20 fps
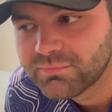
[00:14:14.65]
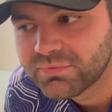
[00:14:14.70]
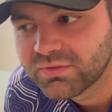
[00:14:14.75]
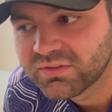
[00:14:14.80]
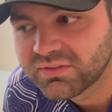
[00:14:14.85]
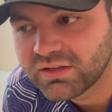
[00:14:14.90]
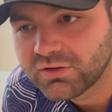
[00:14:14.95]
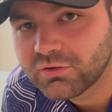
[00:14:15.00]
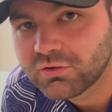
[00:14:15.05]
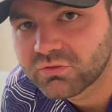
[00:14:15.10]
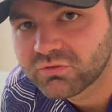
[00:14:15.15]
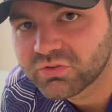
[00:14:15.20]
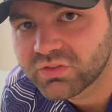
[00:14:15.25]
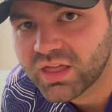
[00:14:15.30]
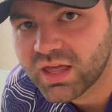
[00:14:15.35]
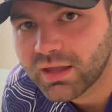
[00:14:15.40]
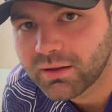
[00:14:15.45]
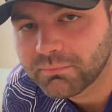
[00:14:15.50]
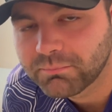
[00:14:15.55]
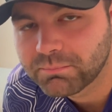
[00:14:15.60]
stay tuned for
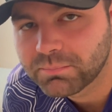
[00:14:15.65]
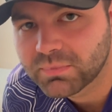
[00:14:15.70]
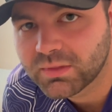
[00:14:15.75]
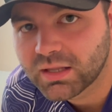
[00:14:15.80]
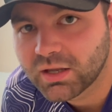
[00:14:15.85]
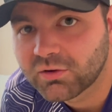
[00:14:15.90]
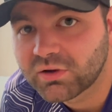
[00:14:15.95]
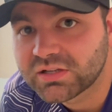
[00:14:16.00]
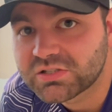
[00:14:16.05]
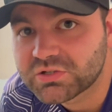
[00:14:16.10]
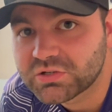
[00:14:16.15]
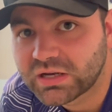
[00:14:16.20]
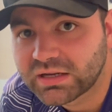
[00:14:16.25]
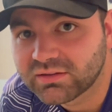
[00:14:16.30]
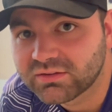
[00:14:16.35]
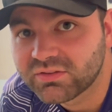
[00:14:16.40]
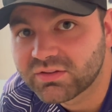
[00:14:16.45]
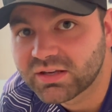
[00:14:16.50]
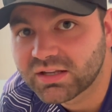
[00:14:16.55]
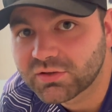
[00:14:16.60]
that. I'll catch you
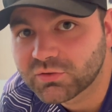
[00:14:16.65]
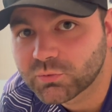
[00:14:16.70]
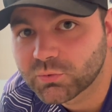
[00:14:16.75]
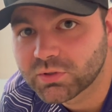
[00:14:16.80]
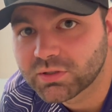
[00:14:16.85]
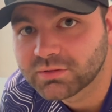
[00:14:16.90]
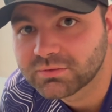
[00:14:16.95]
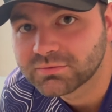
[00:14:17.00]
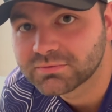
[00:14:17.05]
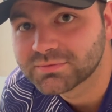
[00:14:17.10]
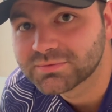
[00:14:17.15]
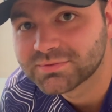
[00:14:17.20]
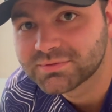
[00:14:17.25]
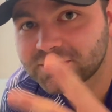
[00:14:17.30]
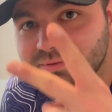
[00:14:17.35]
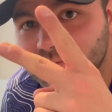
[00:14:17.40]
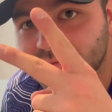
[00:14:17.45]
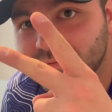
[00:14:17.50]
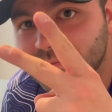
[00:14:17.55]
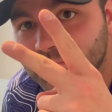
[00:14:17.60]
guys in the next one.
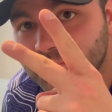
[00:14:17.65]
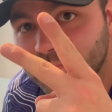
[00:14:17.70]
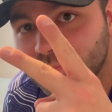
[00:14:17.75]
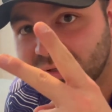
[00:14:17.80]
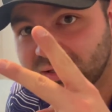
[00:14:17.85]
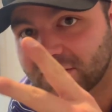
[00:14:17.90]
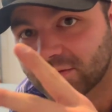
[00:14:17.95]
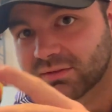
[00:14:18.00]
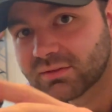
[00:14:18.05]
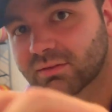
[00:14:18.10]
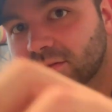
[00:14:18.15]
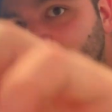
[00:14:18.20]
Peace.